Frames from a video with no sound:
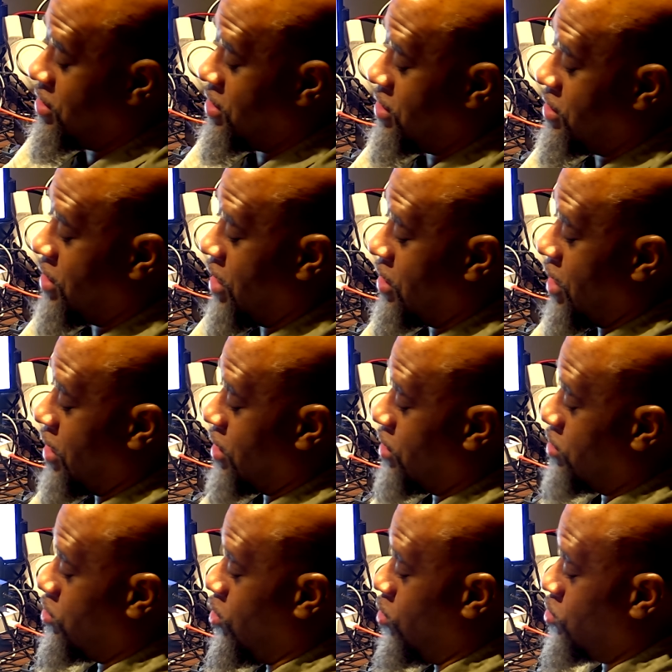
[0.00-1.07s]
that I
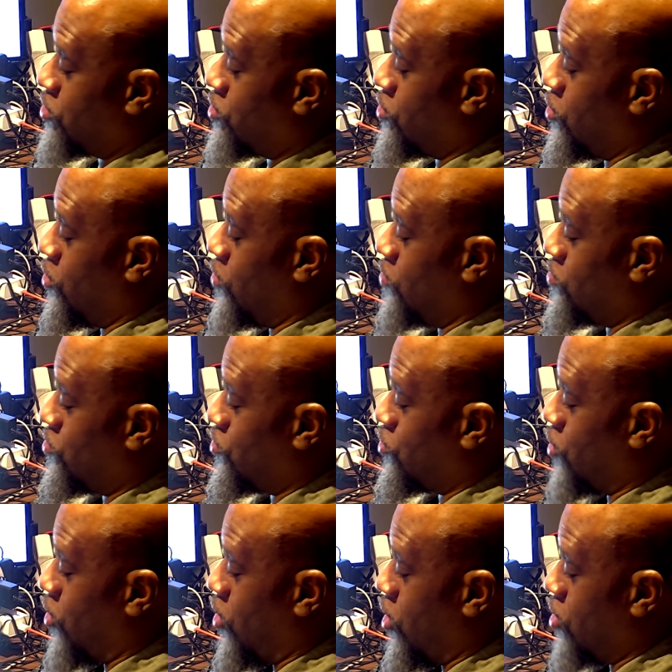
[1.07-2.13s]
can also
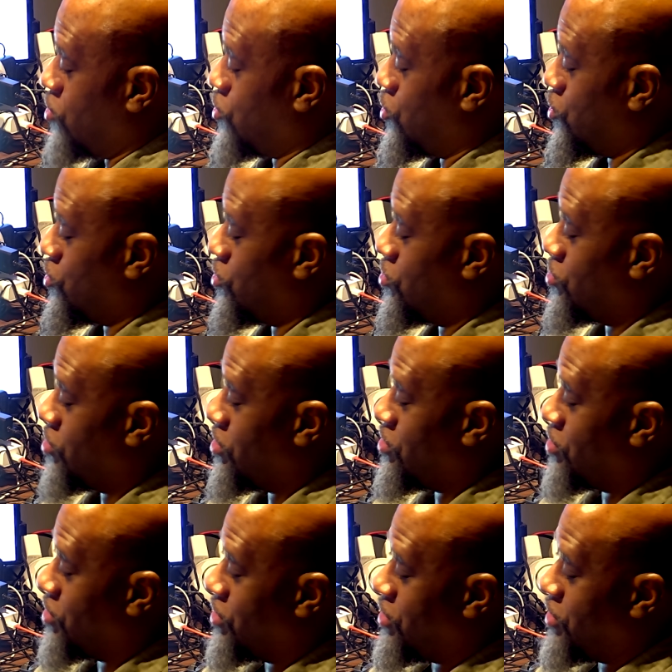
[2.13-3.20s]
charge.
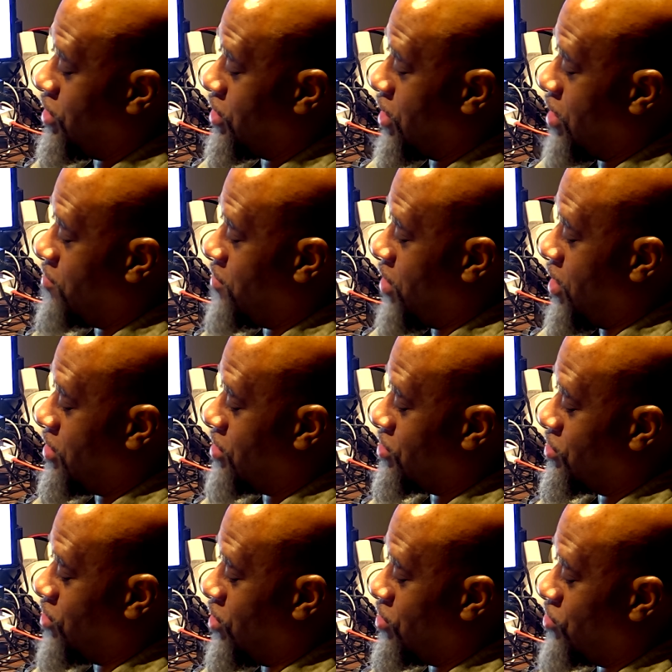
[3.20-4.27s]
You can see it came on, it
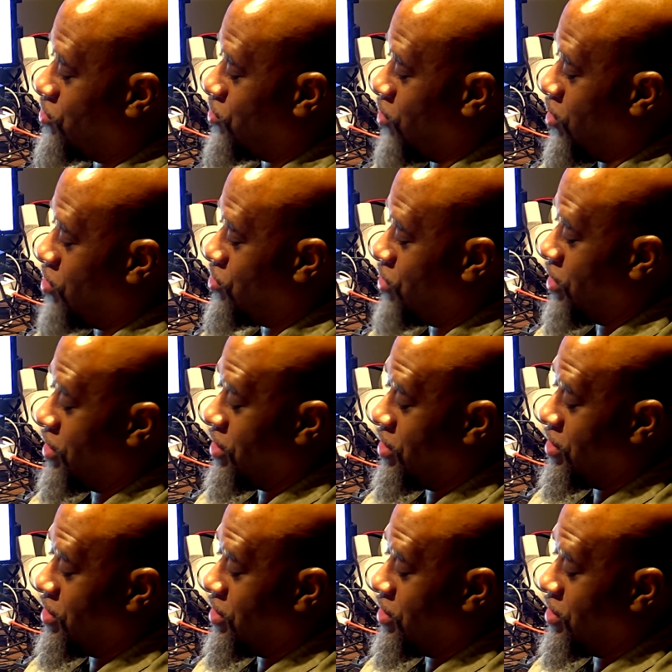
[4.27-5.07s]
started charging.